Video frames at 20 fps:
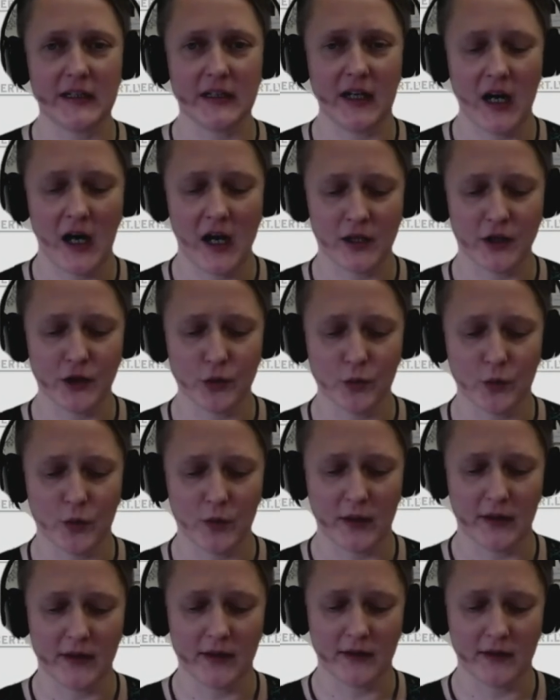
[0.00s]
are you
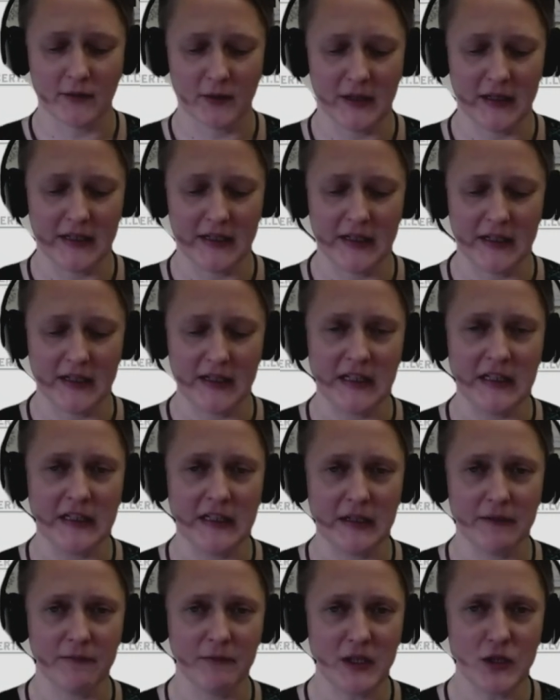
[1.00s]
a really
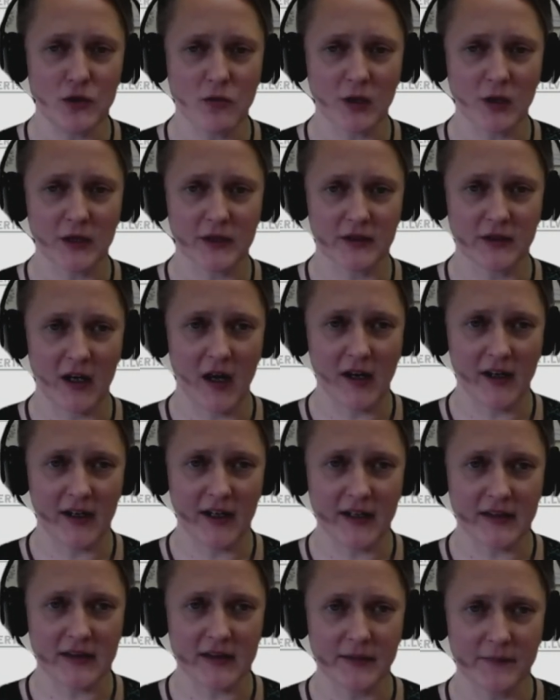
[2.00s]
individual
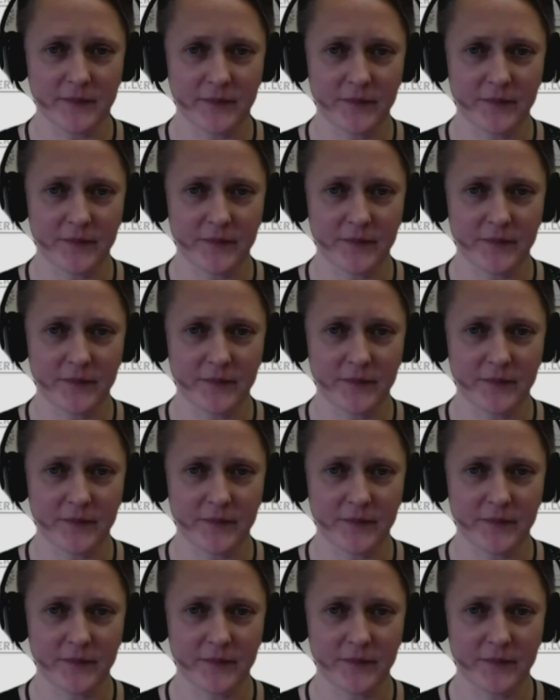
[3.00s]
target,